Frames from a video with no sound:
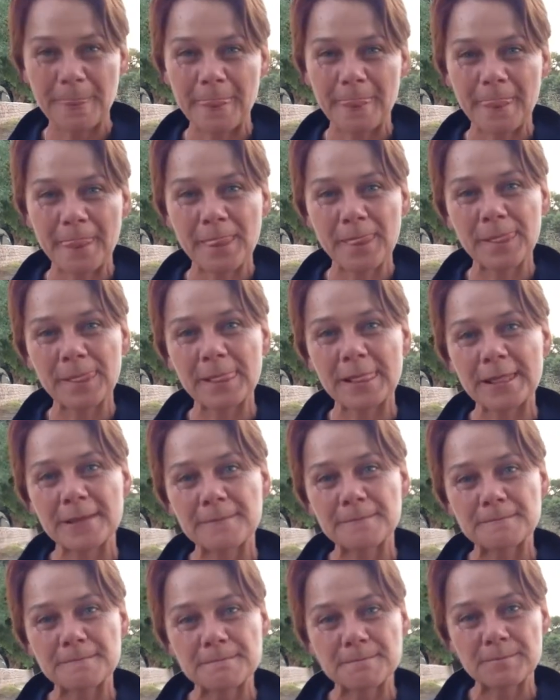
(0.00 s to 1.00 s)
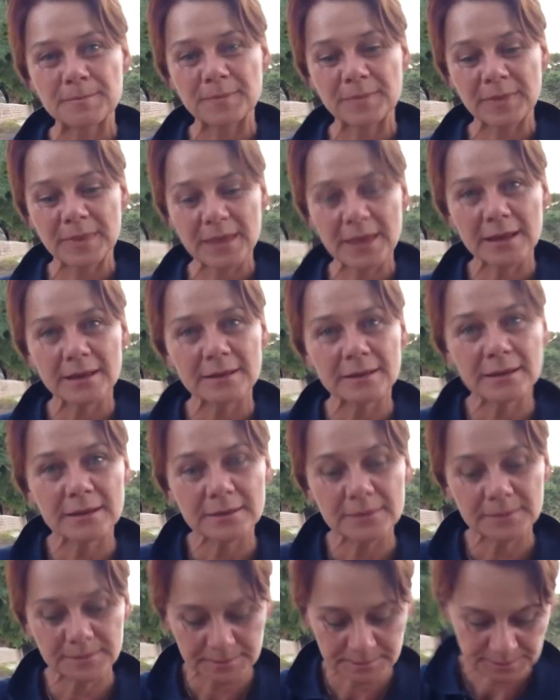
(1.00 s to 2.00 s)
Wow. And tell us the story
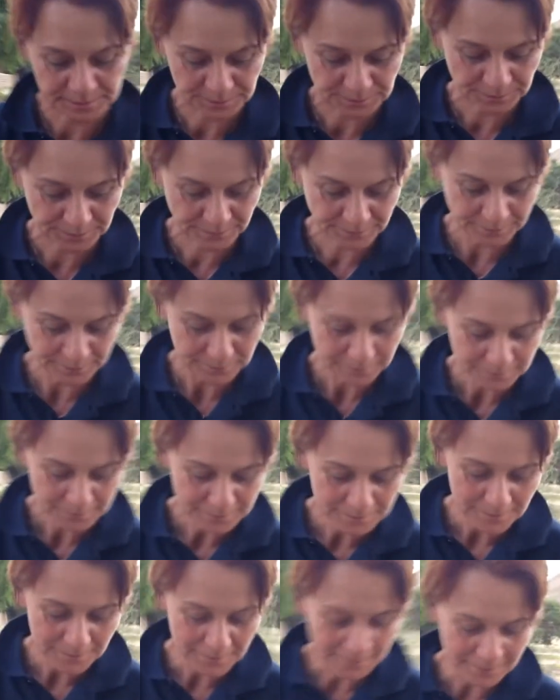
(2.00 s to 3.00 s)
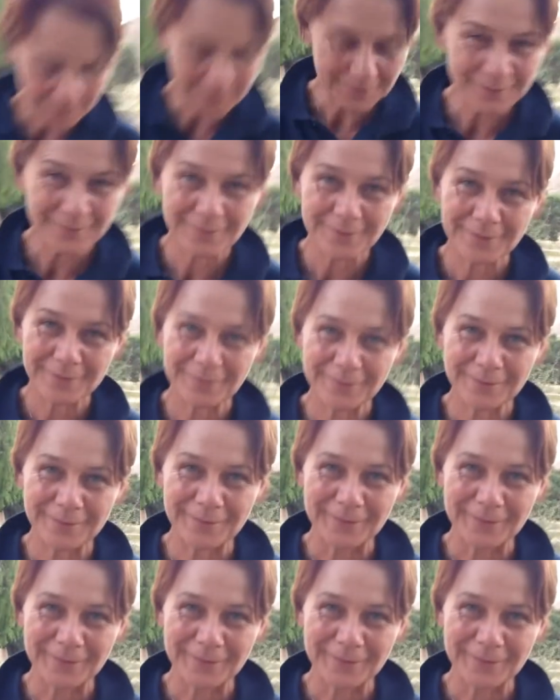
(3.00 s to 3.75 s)
of how the barcoding started.